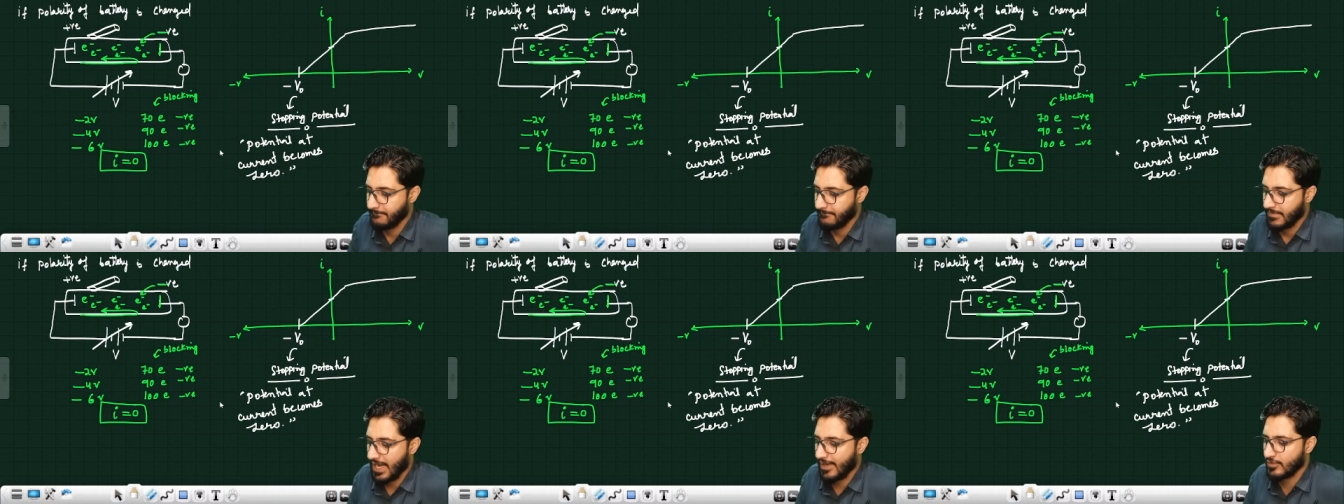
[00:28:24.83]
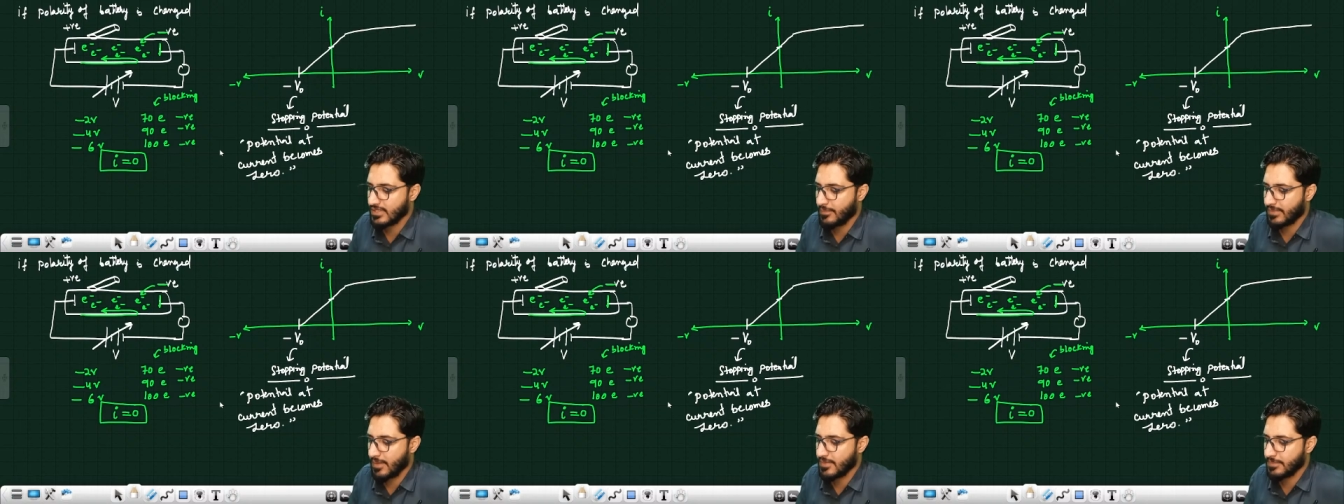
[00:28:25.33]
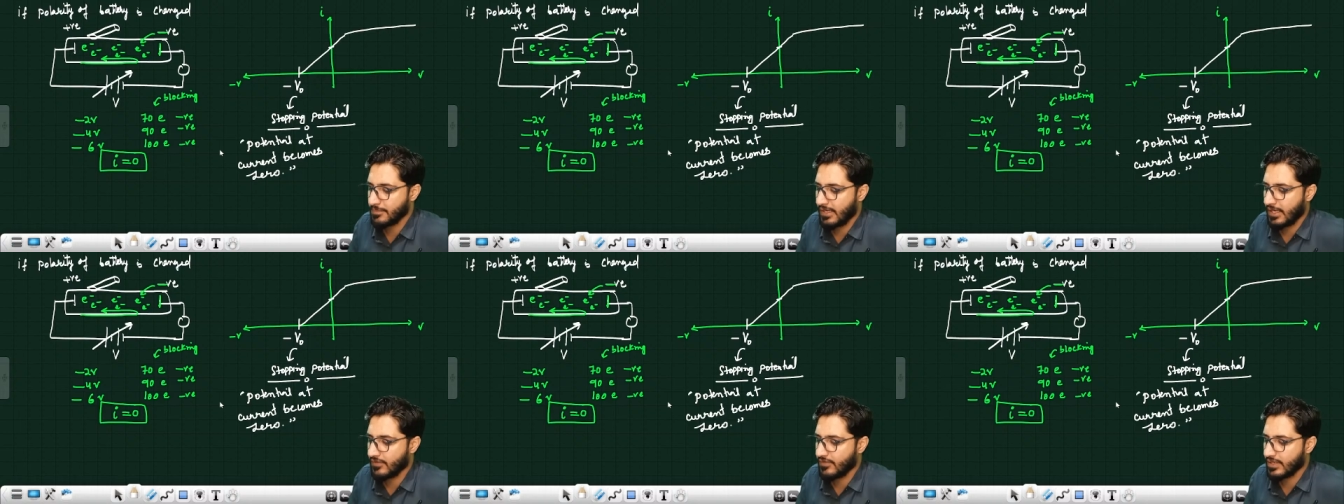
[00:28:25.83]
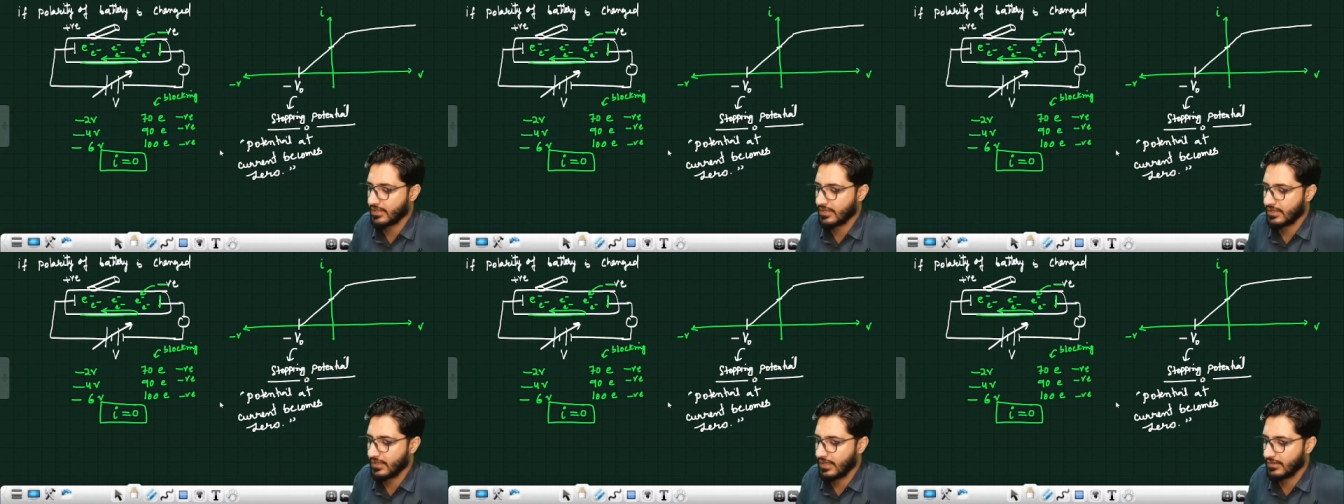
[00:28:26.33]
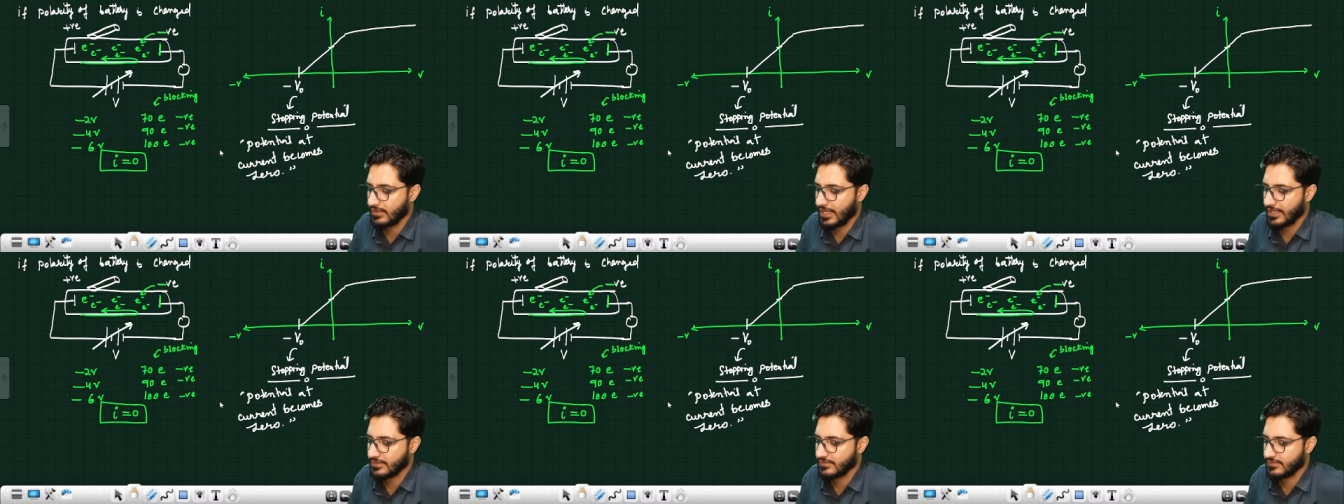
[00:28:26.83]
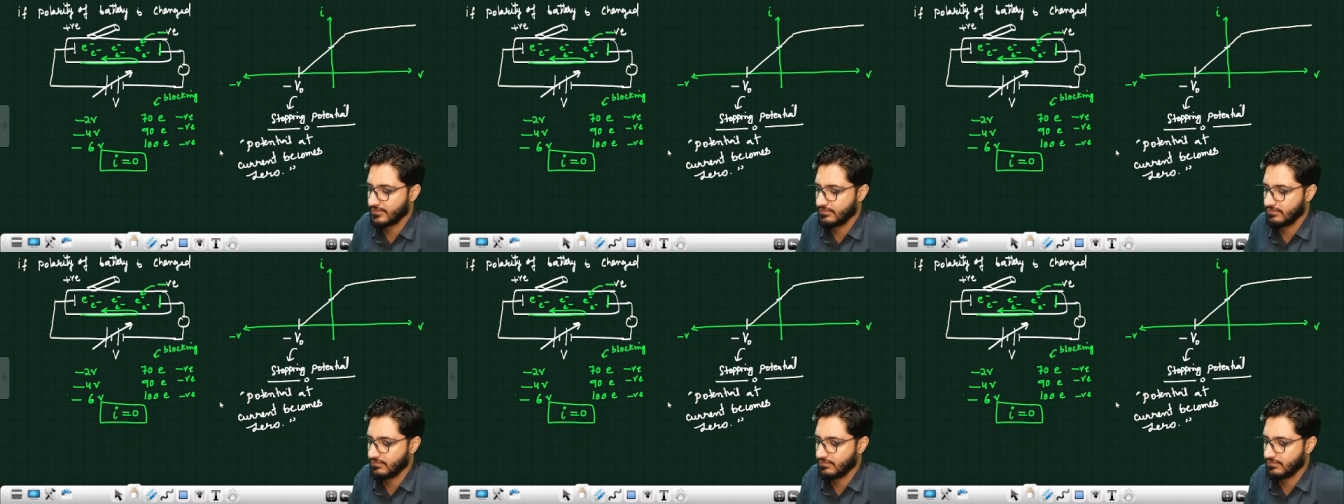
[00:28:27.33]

I know sometimes my network gets